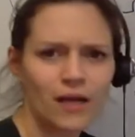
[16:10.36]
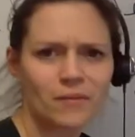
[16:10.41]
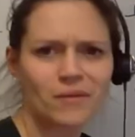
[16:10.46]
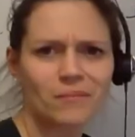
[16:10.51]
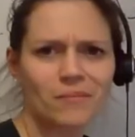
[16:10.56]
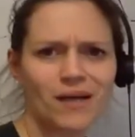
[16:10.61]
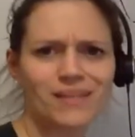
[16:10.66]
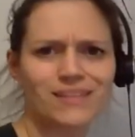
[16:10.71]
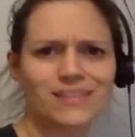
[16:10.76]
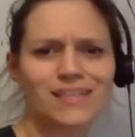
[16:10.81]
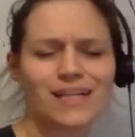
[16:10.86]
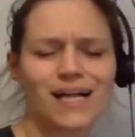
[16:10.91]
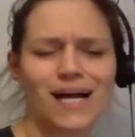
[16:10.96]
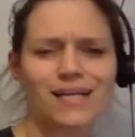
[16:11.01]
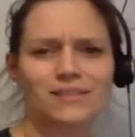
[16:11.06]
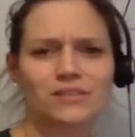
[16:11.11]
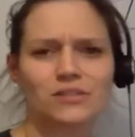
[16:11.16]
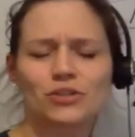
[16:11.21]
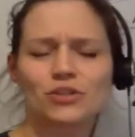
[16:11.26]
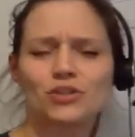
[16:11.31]
and mine's
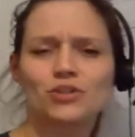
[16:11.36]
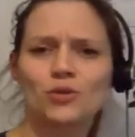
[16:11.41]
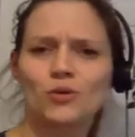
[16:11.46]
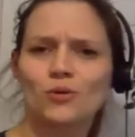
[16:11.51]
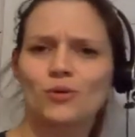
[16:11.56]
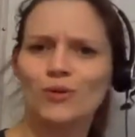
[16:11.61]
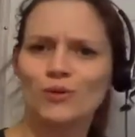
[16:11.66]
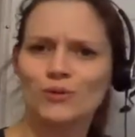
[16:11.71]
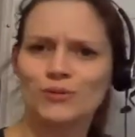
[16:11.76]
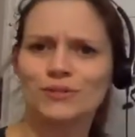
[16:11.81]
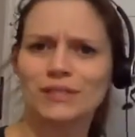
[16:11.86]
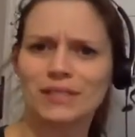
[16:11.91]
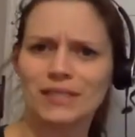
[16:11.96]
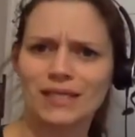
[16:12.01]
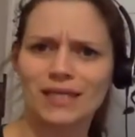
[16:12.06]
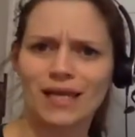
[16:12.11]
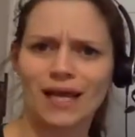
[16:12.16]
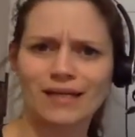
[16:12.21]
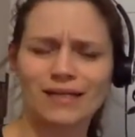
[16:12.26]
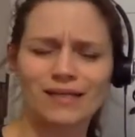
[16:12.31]
class is so closely
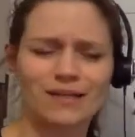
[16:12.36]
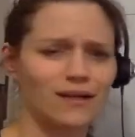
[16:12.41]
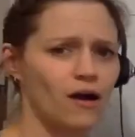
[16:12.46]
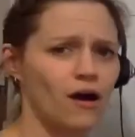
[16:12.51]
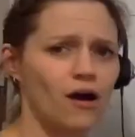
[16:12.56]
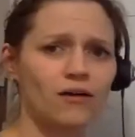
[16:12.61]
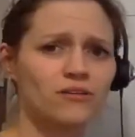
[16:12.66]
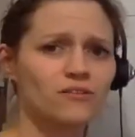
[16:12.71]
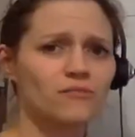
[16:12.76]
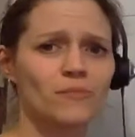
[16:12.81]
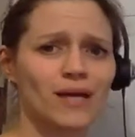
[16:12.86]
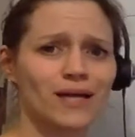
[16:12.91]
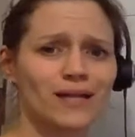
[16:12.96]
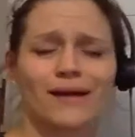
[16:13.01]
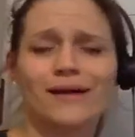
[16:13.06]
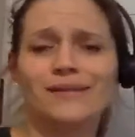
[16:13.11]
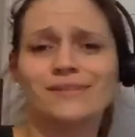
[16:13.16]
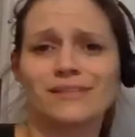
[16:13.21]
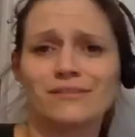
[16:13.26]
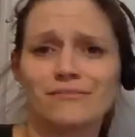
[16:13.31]
connected. All of my
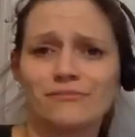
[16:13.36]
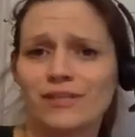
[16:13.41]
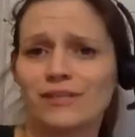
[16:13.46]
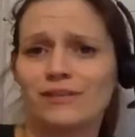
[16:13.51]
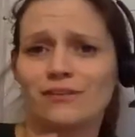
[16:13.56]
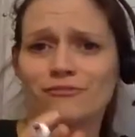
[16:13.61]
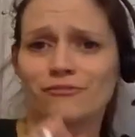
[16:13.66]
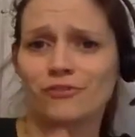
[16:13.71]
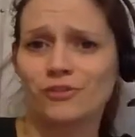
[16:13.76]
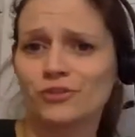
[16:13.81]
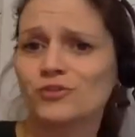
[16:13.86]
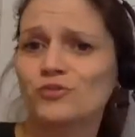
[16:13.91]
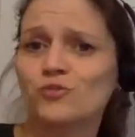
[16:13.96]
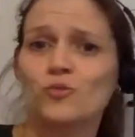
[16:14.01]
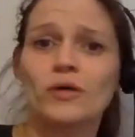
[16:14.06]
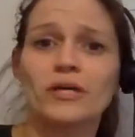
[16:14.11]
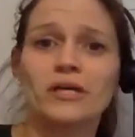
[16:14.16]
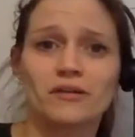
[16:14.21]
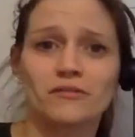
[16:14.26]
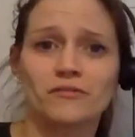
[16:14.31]
class can fit in the first
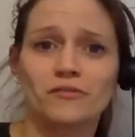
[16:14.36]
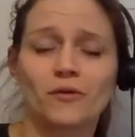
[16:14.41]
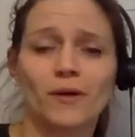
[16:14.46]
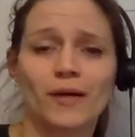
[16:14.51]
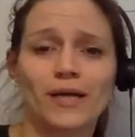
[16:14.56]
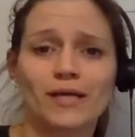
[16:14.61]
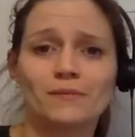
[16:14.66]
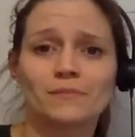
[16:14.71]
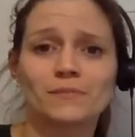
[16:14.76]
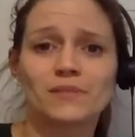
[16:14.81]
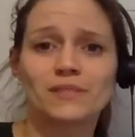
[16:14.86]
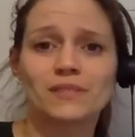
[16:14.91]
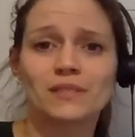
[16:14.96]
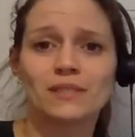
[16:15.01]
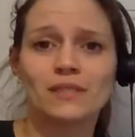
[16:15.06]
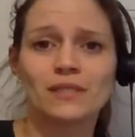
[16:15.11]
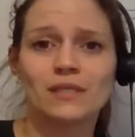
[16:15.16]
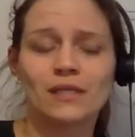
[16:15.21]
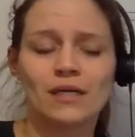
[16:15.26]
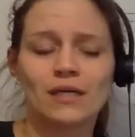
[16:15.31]
week of Graham's.
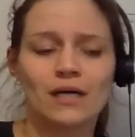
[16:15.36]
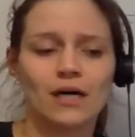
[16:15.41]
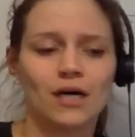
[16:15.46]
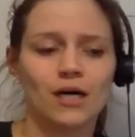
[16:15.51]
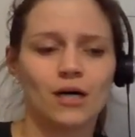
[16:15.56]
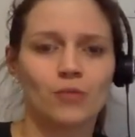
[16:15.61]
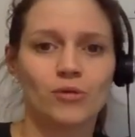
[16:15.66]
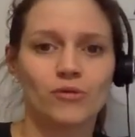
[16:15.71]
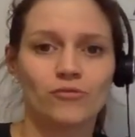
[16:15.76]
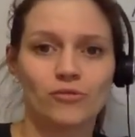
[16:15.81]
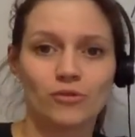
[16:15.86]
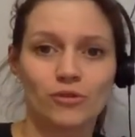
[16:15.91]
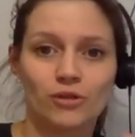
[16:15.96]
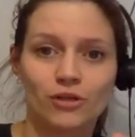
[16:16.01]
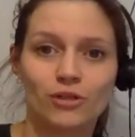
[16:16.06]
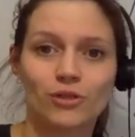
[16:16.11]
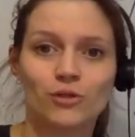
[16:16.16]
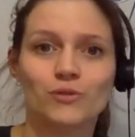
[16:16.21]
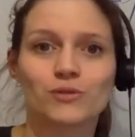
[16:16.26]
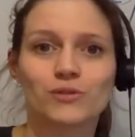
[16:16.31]
If you look
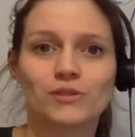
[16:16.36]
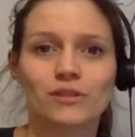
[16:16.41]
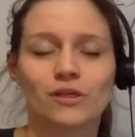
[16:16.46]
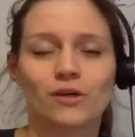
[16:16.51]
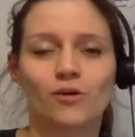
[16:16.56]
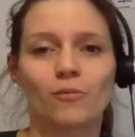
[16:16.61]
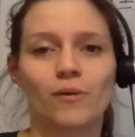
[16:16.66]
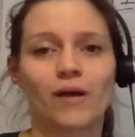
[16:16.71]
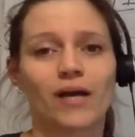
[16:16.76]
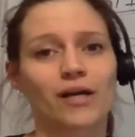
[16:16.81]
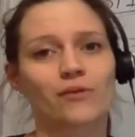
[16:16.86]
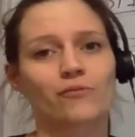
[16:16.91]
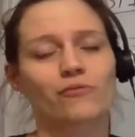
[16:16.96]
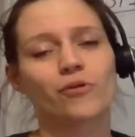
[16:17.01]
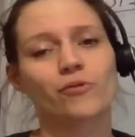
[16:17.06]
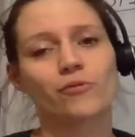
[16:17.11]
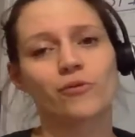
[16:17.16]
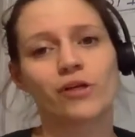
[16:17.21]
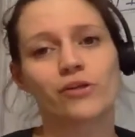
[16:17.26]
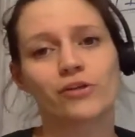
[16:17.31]
closely and go back and
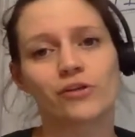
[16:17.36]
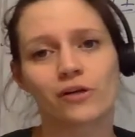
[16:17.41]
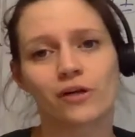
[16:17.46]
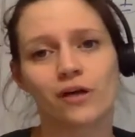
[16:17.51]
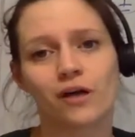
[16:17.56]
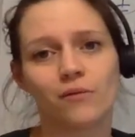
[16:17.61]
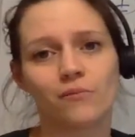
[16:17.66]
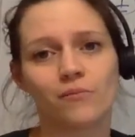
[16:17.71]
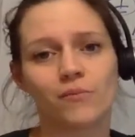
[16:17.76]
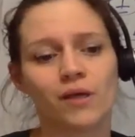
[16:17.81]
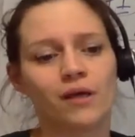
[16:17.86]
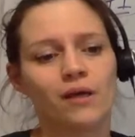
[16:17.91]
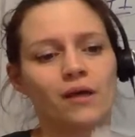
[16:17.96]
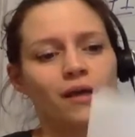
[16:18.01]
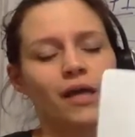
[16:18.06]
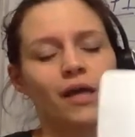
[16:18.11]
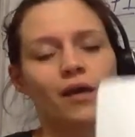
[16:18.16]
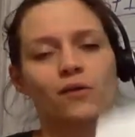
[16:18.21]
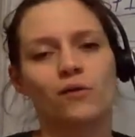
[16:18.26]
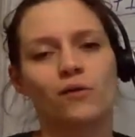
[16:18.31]
reread your
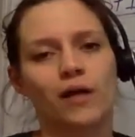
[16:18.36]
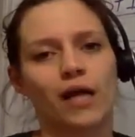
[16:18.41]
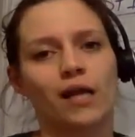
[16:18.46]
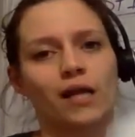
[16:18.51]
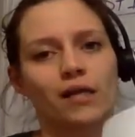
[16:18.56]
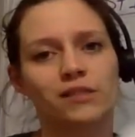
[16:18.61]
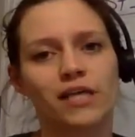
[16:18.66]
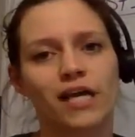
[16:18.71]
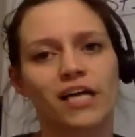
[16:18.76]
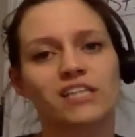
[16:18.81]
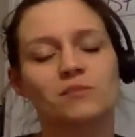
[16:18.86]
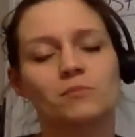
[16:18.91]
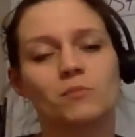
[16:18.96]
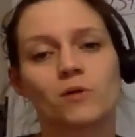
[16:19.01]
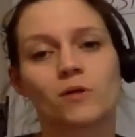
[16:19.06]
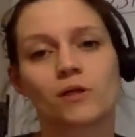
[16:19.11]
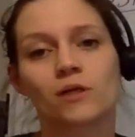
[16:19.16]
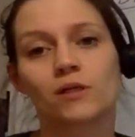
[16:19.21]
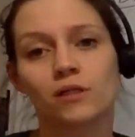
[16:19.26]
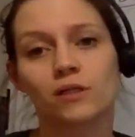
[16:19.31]
inorganic
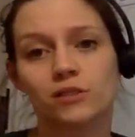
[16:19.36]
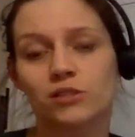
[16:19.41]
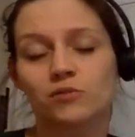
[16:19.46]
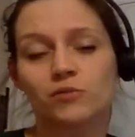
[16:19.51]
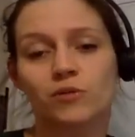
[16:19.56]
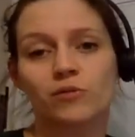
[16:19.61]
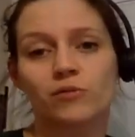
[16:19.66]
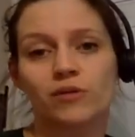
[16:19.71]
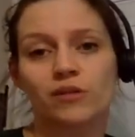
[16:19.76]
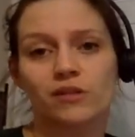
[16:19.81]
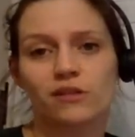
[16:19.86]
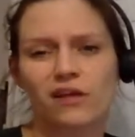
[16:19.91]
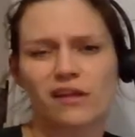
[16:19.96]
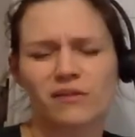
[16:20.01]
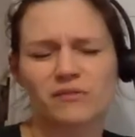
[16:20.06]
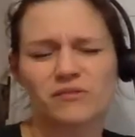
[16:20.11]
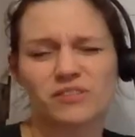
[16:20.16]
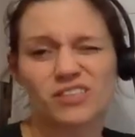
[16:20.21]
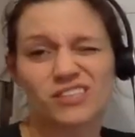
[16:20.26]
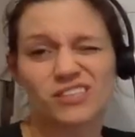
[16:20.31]
textbook, just reread I think
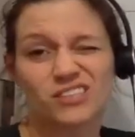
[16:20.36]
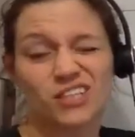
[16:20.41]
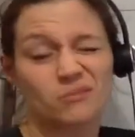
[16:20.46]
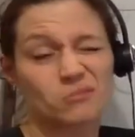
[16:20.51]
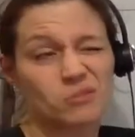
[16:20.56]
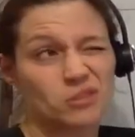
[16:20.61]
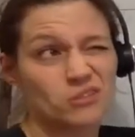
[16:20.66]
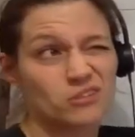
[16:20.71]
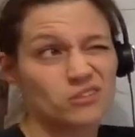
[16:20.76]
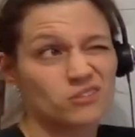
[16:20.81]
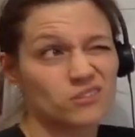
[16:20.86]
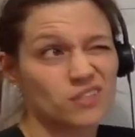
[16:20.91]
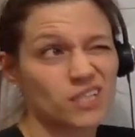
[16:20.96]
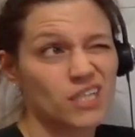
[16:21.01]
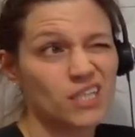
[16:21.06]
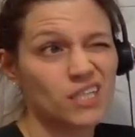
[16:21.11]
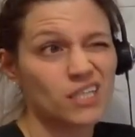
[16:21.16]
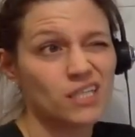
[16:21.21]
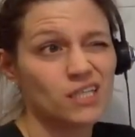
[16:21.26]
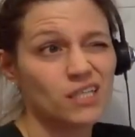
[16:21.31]
it was like chapter
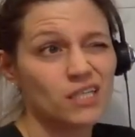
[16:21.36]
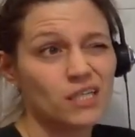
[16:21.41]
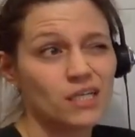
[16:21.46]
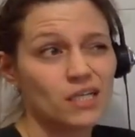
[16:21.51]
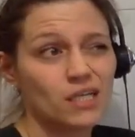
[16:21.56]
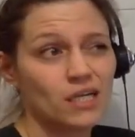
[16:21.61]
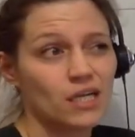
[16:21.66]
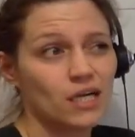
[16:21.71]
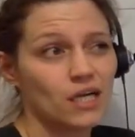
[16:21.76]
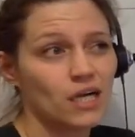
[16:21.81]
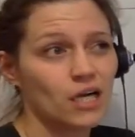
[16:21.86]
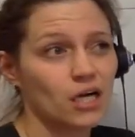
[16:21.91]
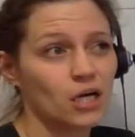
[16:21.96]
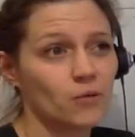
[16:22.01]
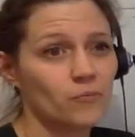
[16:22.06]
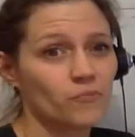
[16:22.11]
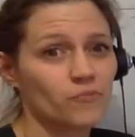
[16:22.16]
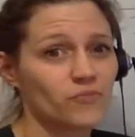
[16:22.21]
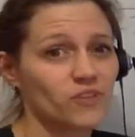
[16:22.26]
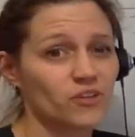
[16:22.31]
3.
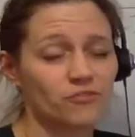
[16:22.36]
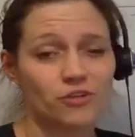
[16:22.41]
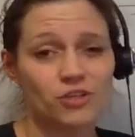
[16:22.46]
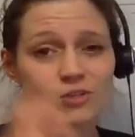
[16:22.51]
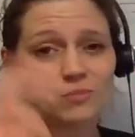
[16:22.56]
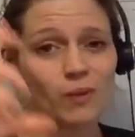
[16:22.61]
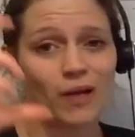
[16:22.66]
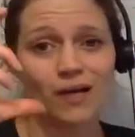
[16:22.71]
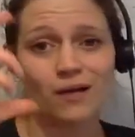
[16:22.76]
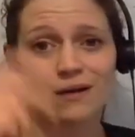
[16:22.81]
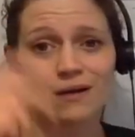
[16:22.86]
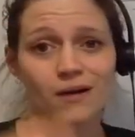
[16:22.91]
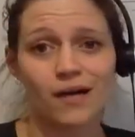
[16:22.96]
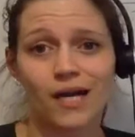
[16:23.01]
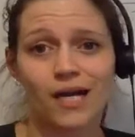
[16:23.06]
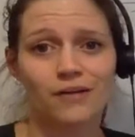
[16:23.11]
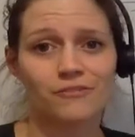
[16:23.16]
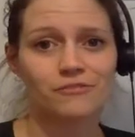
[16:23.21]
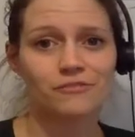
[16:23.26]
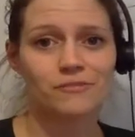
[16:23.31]
The first
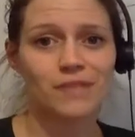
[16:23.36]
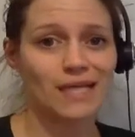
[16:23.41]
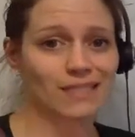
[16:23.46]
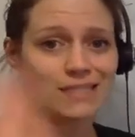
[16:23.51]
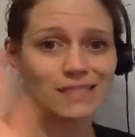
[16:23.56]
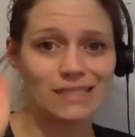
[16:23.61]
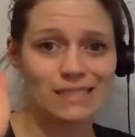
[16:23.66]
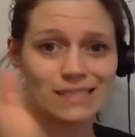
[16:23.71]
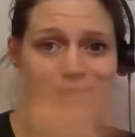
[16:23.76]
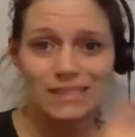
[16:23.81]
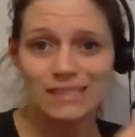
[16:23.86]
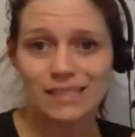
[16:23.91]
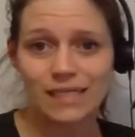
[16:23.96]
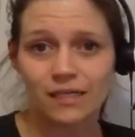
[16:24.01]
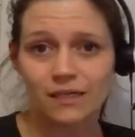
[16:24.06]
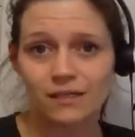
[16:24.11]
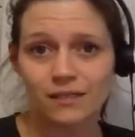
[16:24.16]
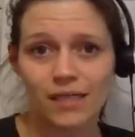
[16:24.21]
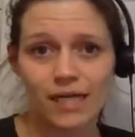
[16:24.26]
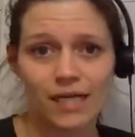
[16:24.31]
paragraph, that's this
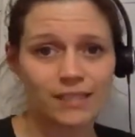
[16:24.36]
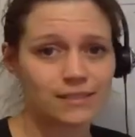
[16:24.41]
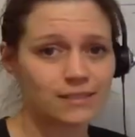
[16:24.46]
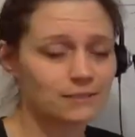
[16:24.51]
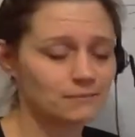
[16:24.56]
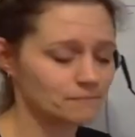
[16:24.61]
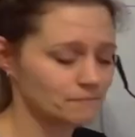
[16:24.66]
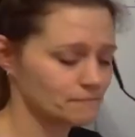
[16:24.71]
entire class.